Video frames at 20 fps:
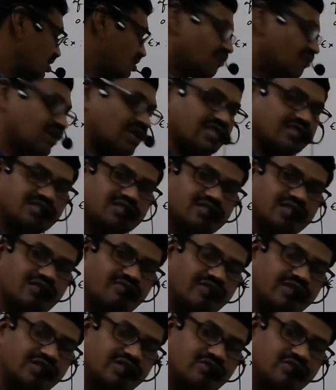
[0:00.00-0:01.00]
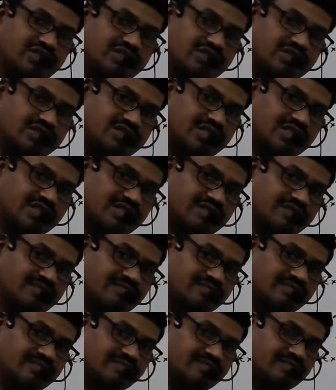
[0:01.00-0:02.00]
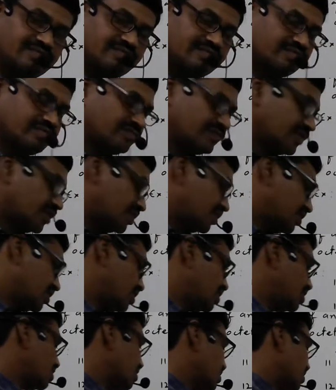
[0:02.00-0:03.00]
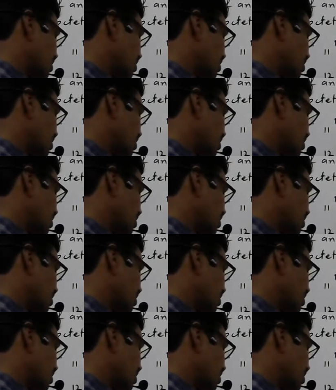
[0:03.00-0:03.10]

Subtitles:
valency of nitrogen is 3. Okay?